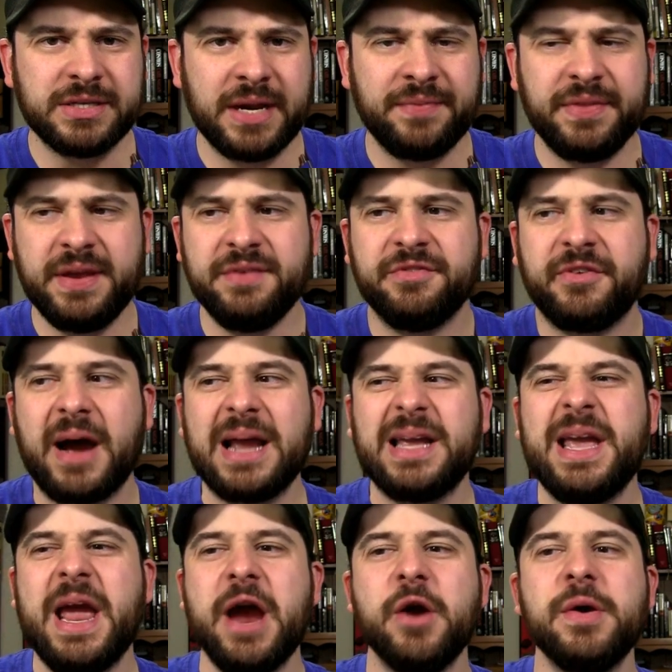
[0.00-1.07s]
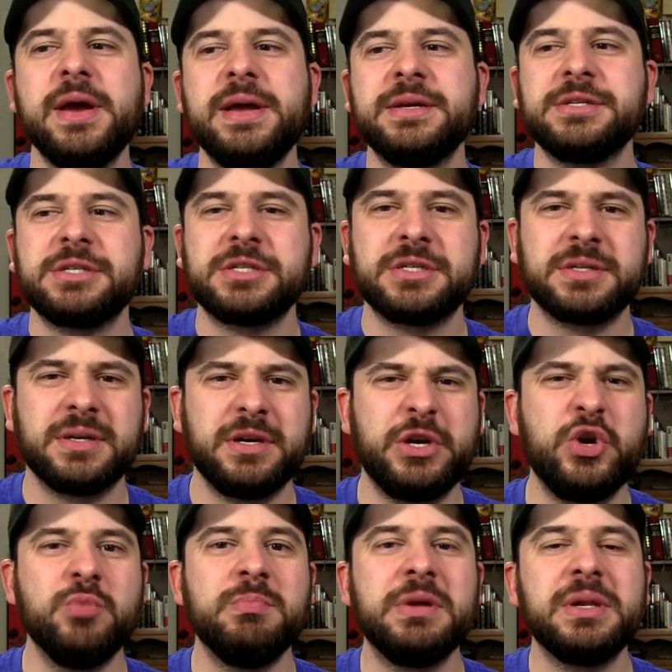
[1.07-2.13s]
And the vicarious
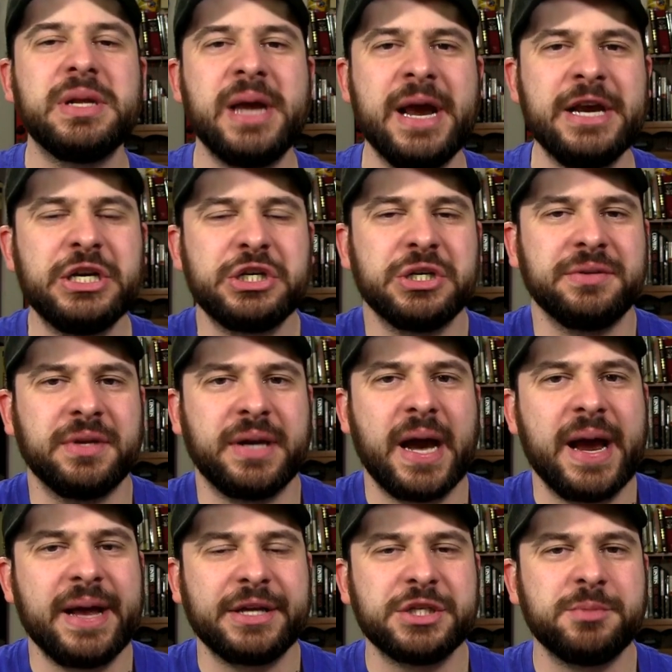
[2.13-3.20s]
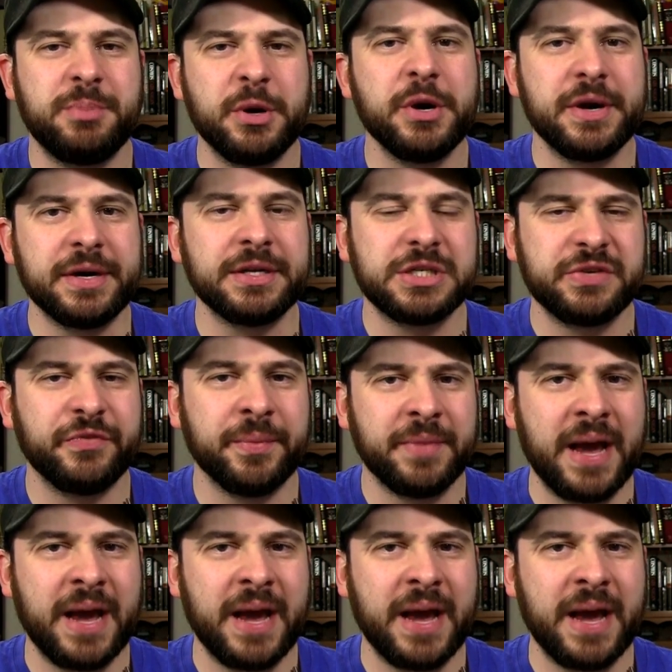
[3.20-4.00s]
humiliation that I experience from